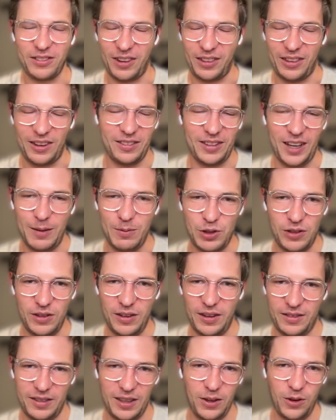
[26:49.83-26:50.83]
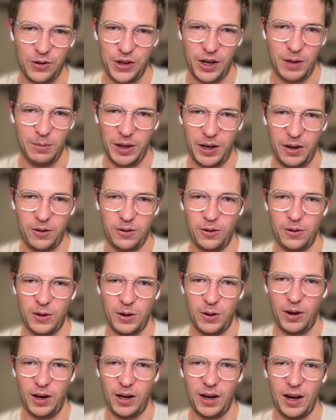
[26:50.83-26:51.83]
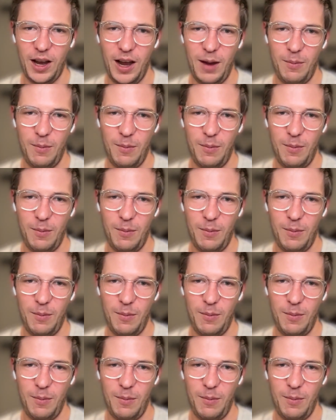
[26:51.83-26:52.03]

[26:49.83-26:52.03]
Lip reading: that the single chain players are doing,